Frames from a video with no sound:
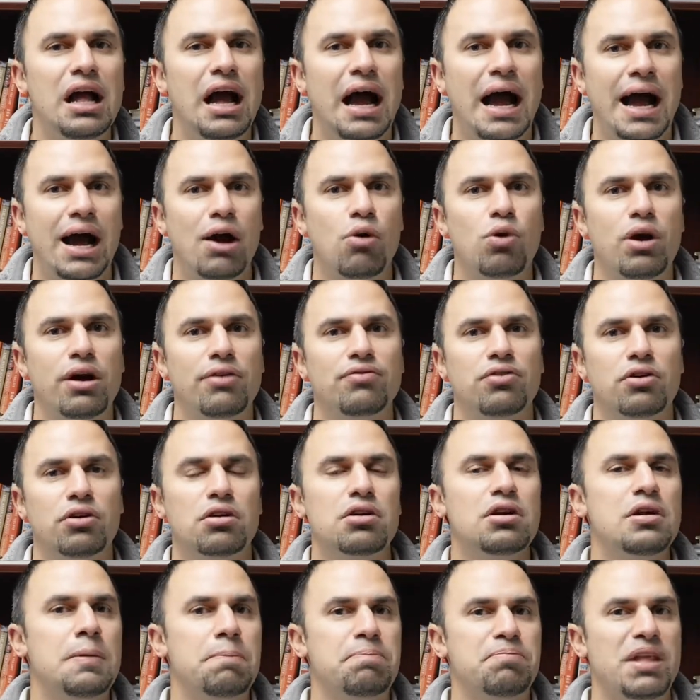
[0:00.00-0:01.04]

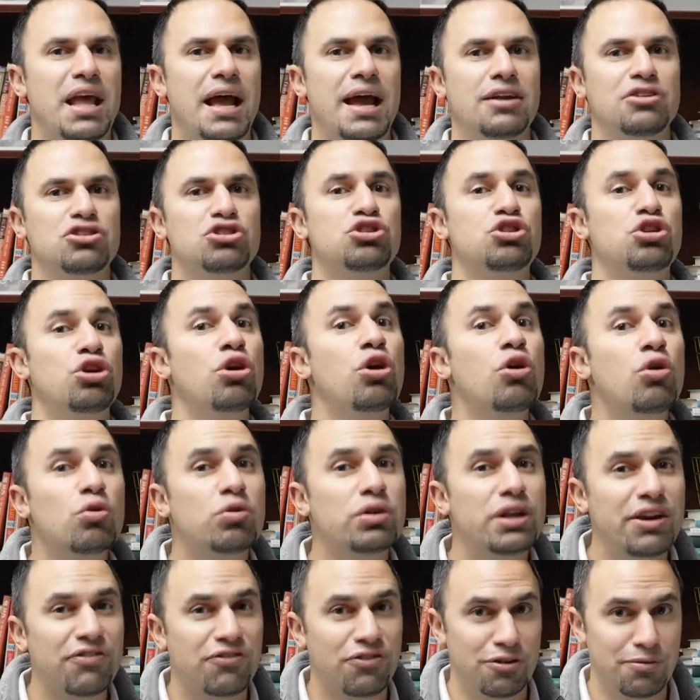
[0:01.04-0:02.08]
However, at two
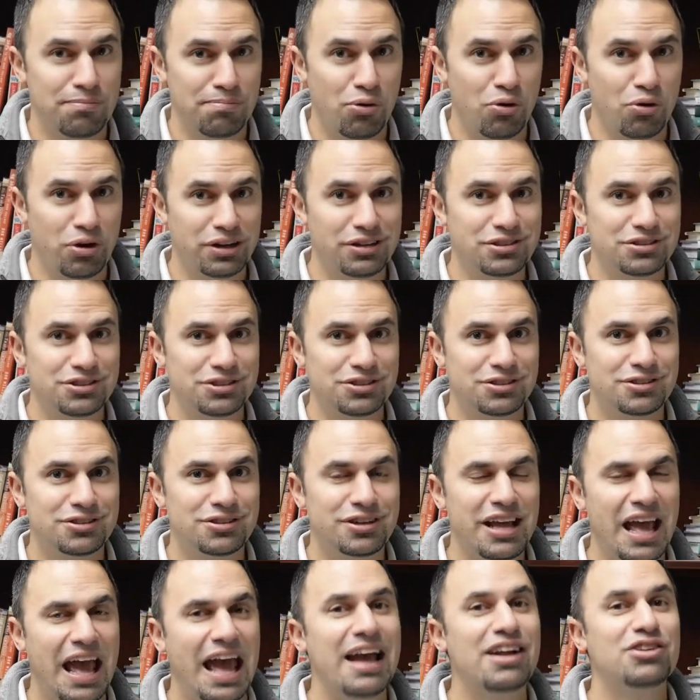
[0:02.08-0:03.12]
different points,
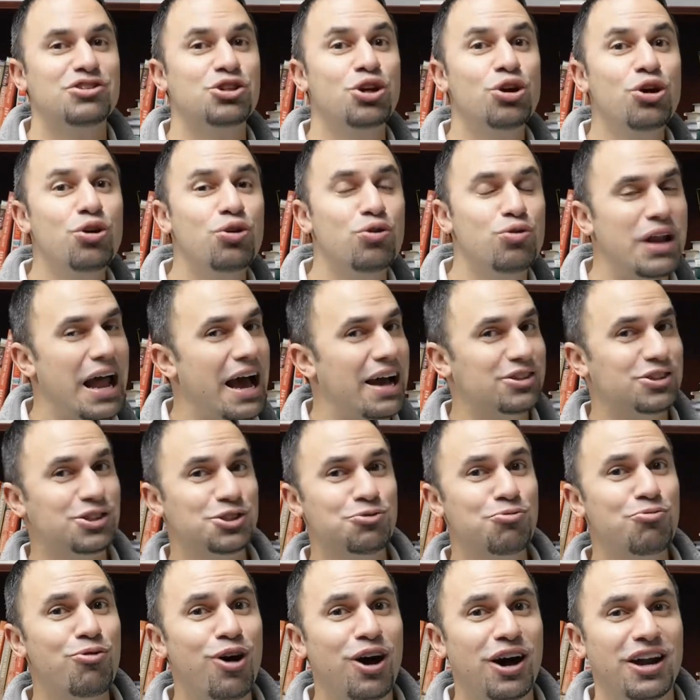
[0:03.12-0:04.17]
at two, not
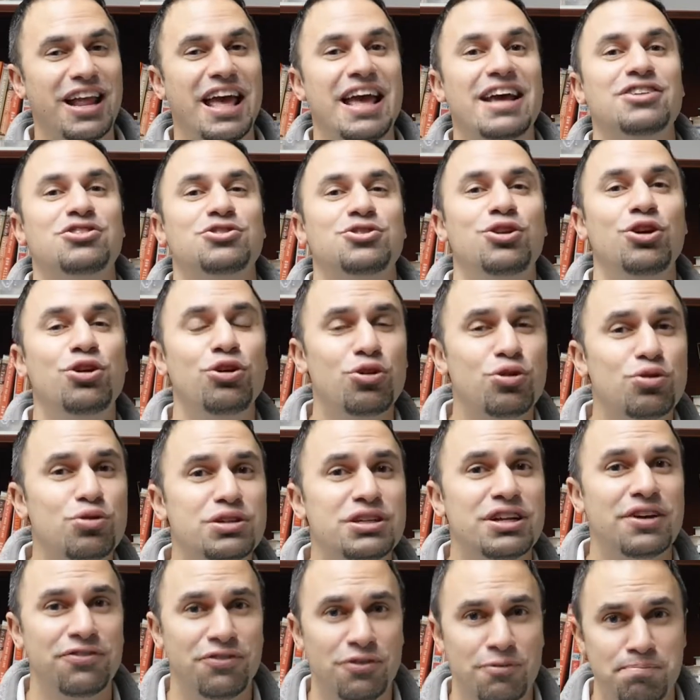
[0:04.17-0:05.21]
just one, at two
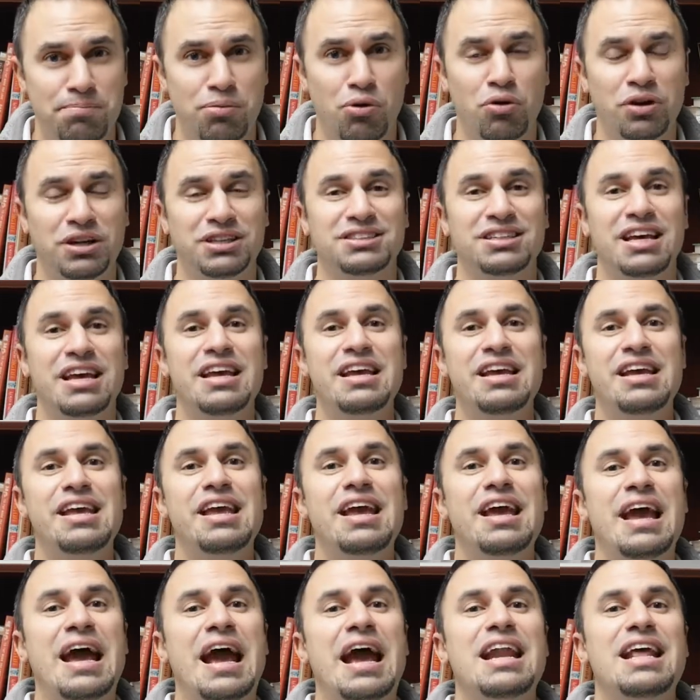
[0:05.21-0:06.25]
different points,
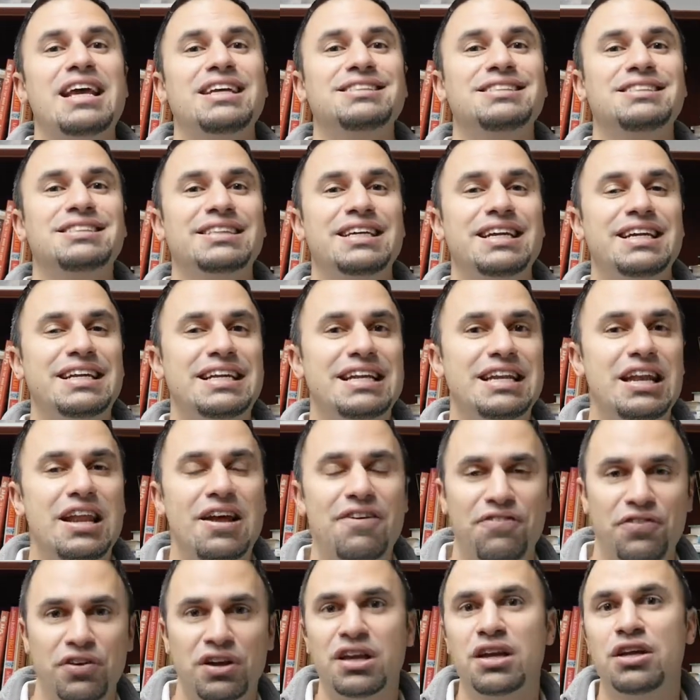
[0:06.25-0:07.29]
it had a
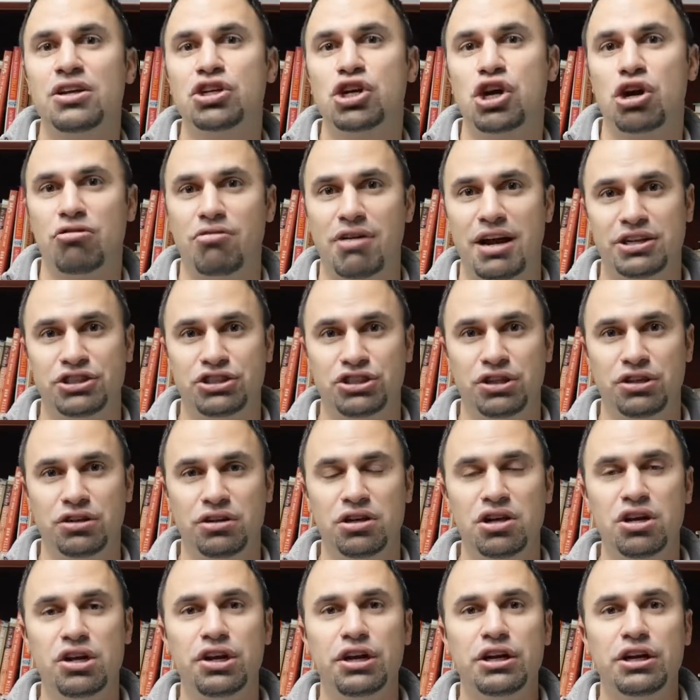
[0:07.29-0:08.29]
significant correction.